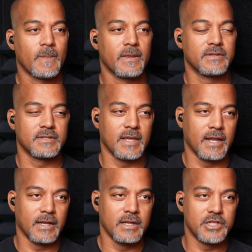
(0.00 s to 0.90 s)
This is
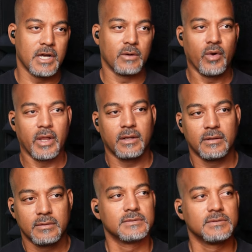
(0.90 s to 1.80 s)
like John Wick,
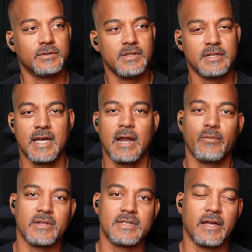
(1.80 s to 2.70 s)
when the time
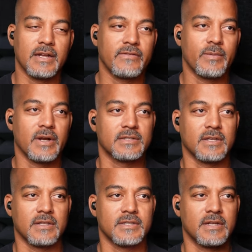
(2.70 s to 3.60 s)
runs out and everybody's
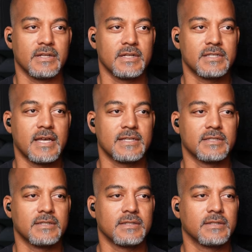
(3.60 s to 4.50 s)
all of a sudden an assassin.